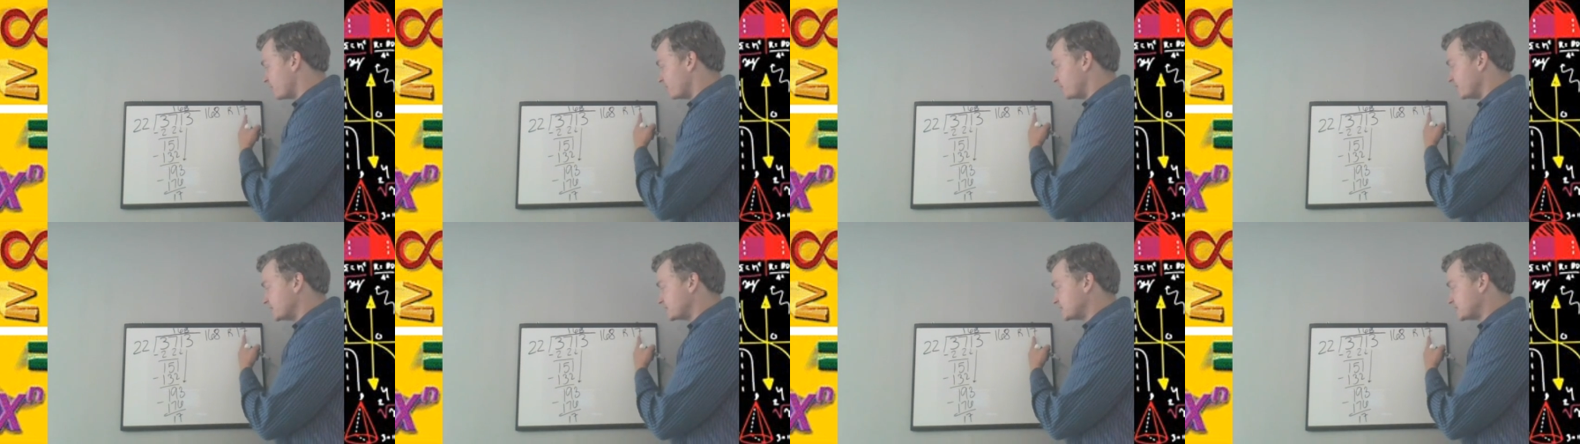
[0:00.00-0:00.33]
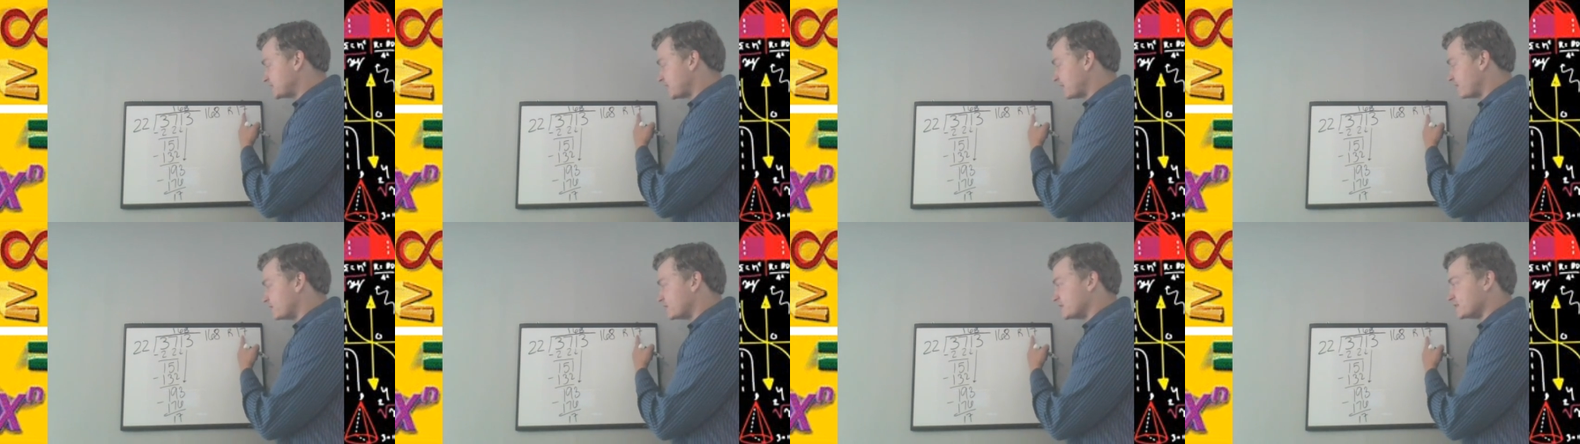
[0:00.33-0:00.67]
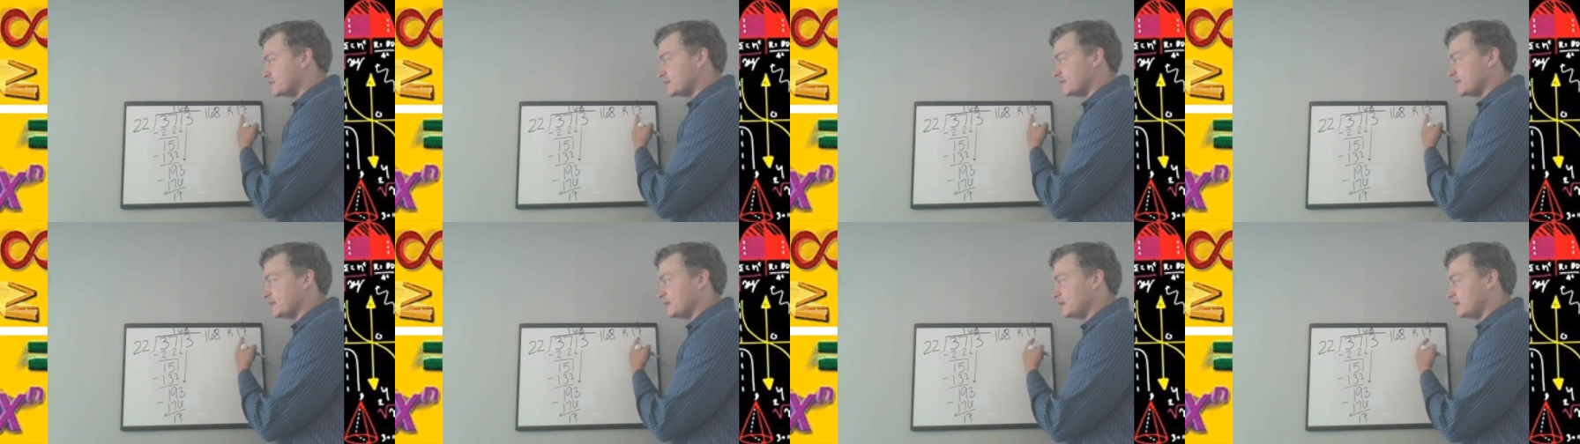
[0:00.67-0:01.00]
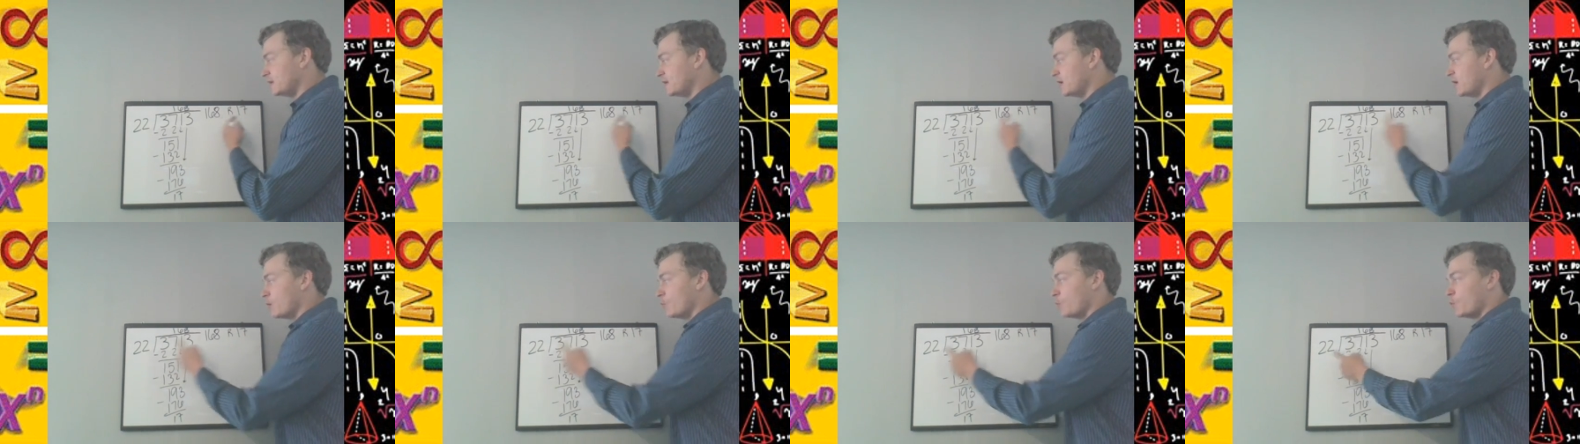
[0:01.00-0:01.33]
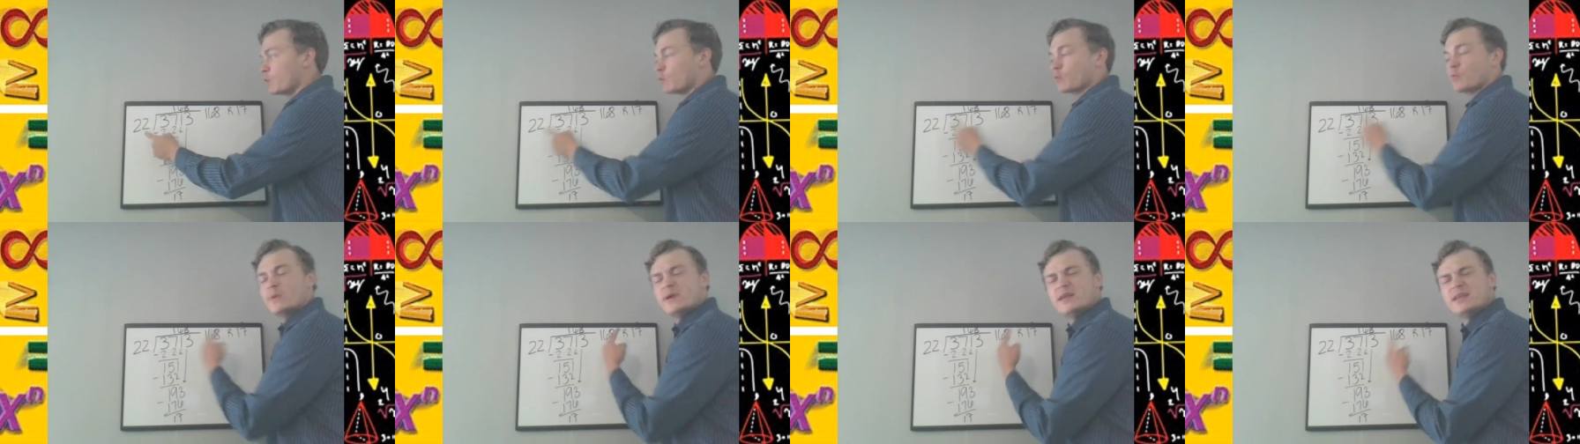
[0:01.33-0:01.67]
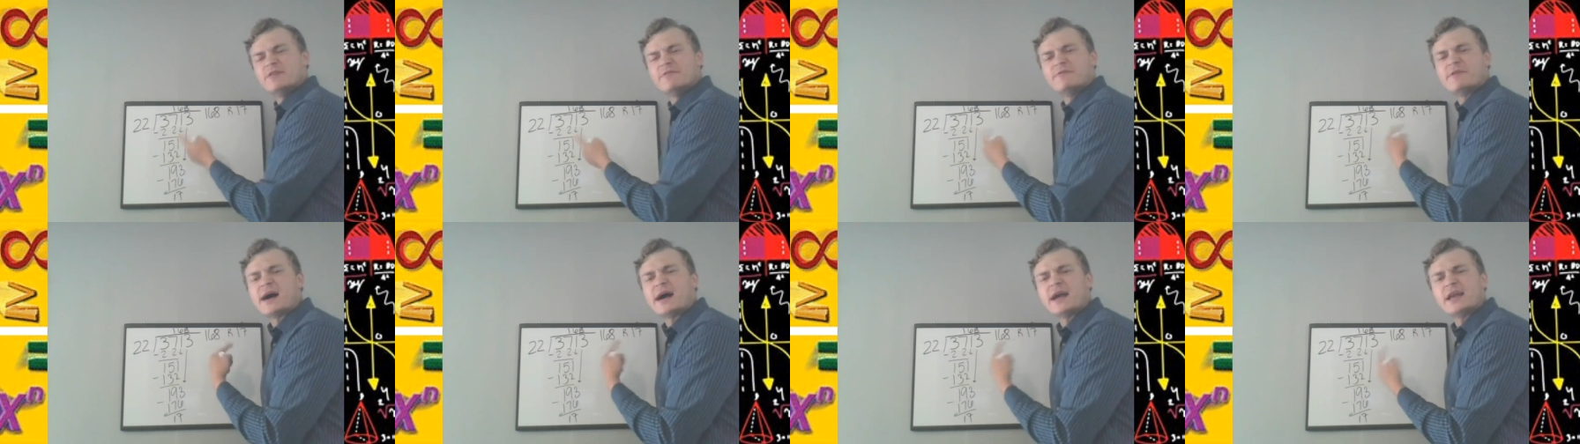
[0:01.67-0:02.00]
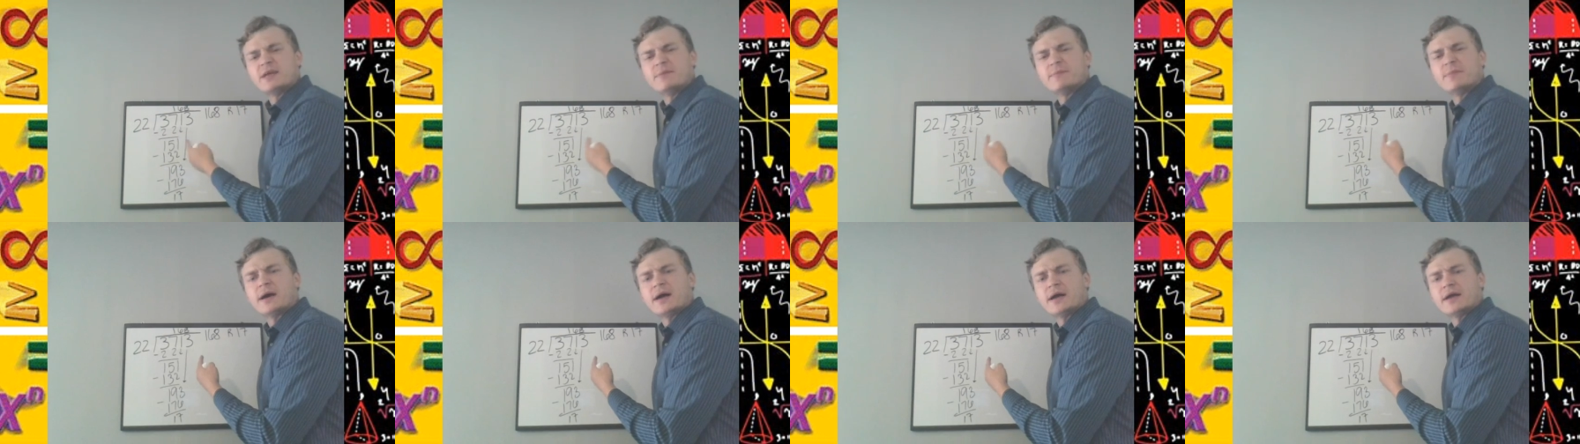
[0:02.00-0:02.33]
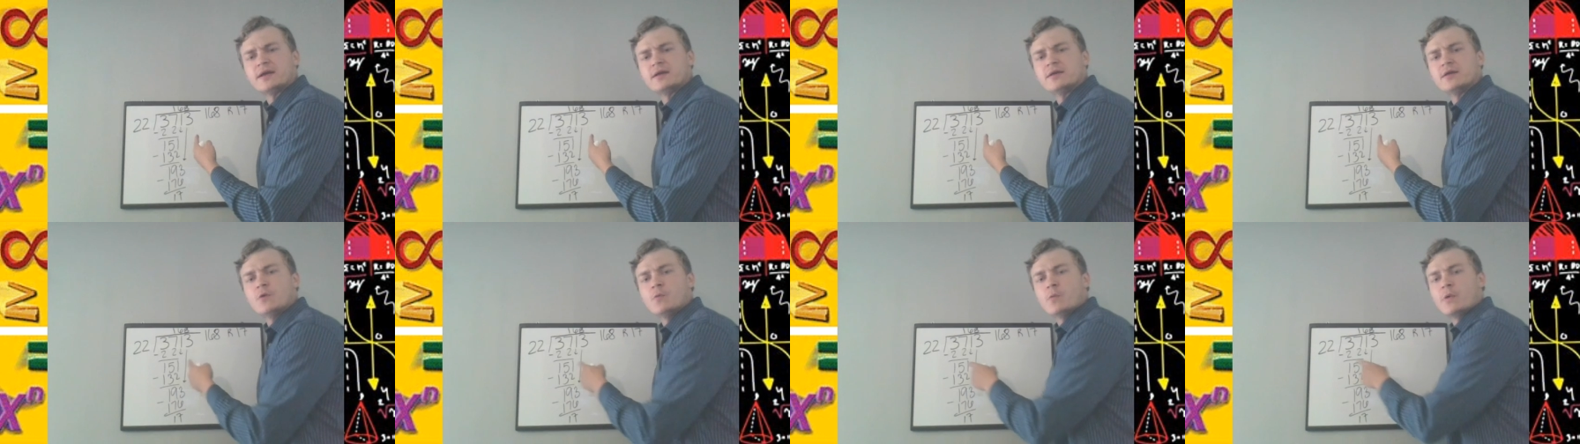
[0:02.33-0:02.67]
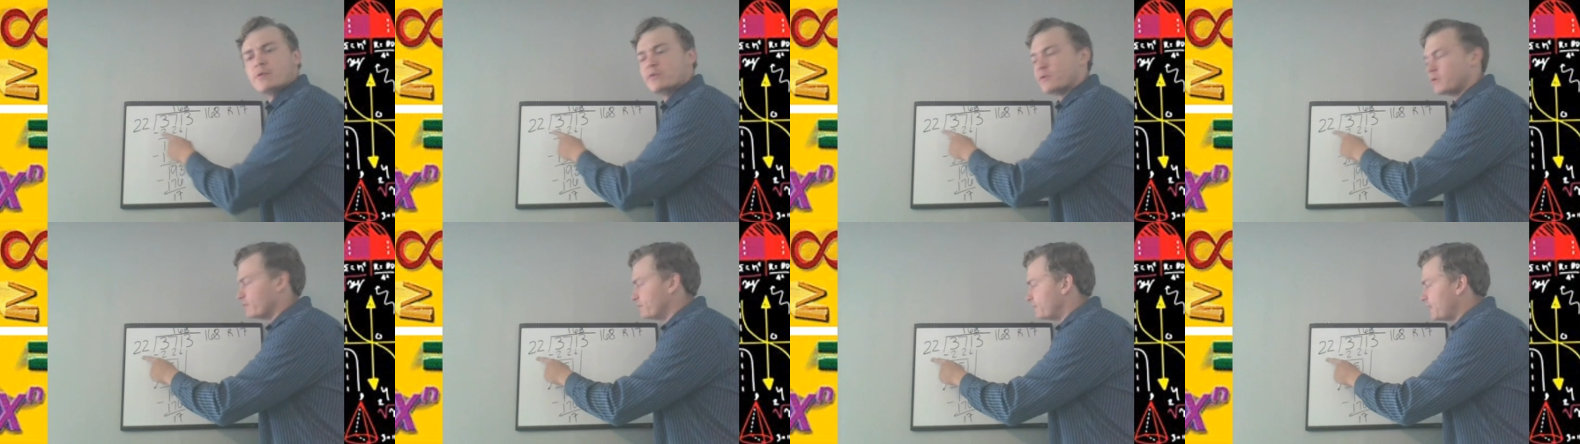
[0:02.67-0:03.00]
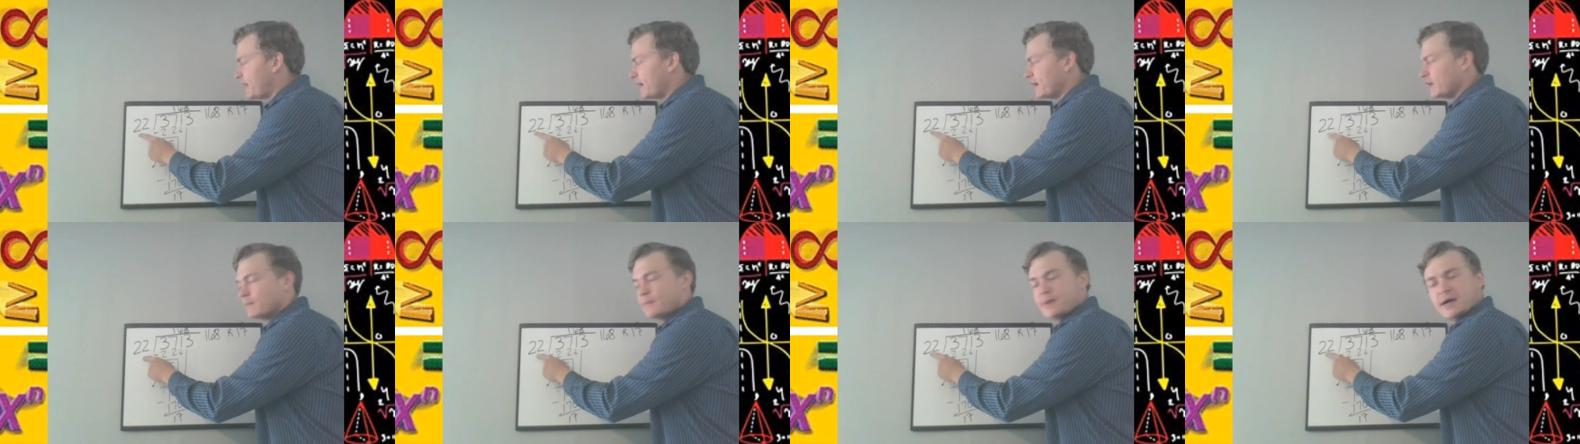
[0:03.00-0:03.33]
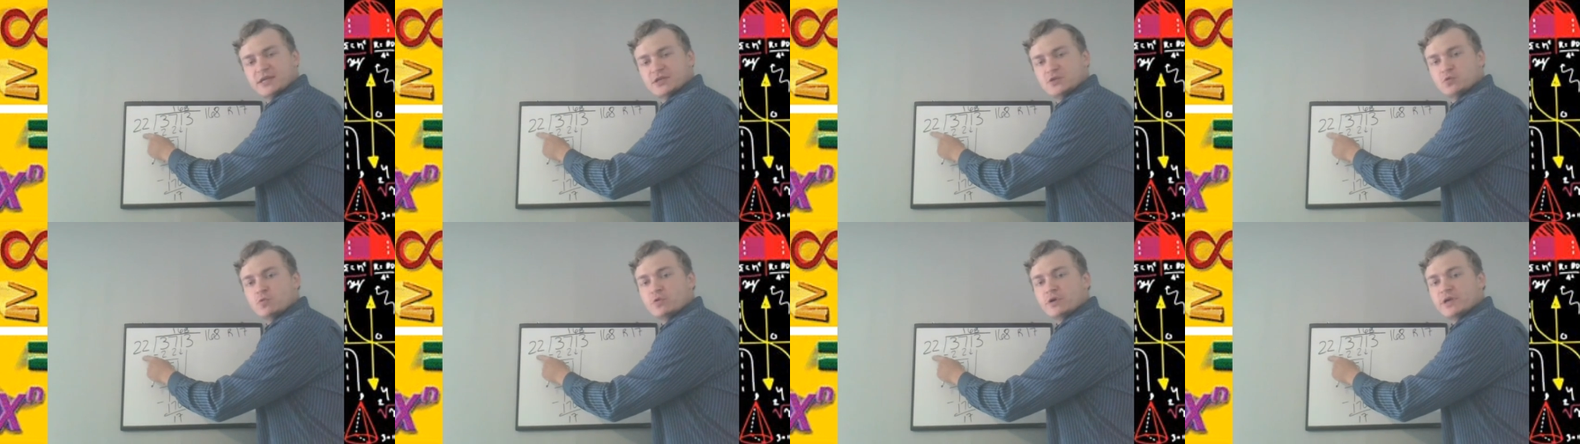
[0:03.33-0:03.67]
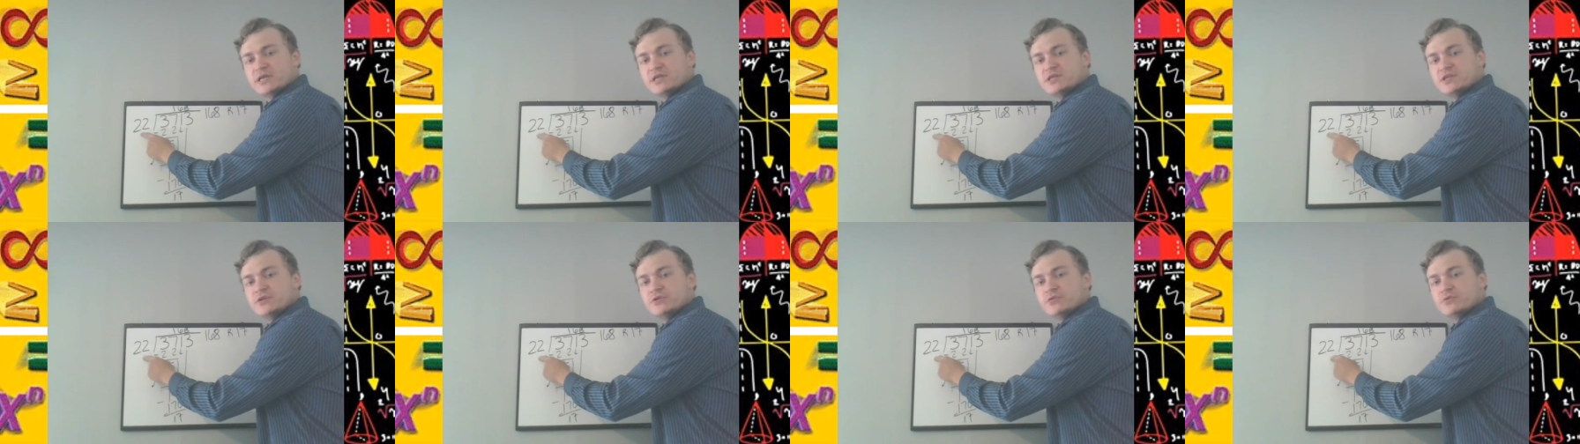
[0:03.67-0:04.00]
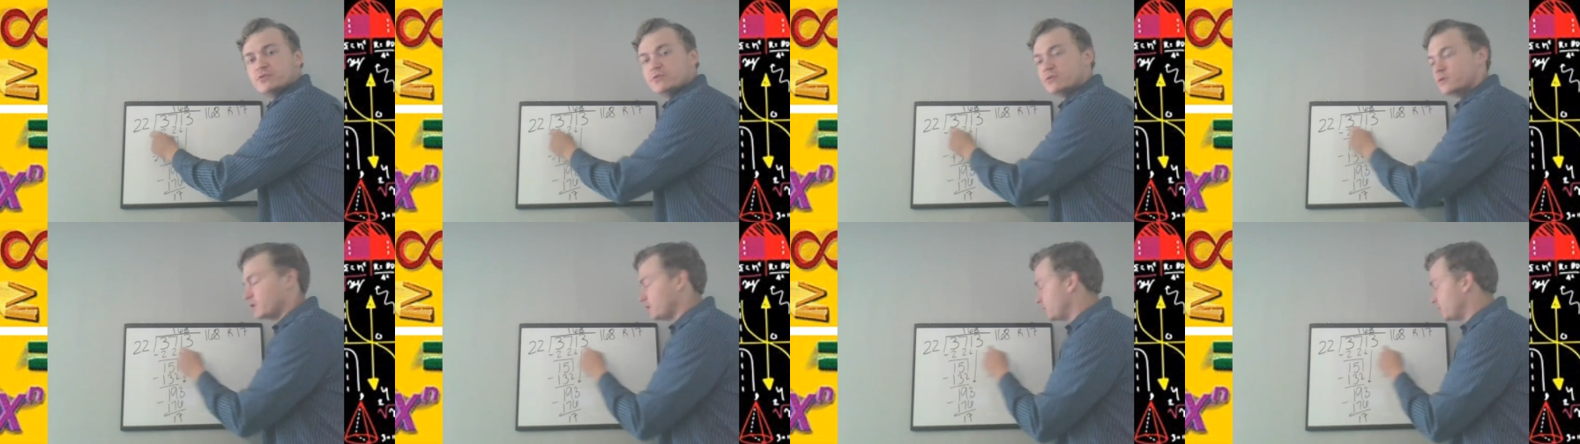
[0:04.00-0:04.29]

This 17, what were we dividing by? We were dividing by 22.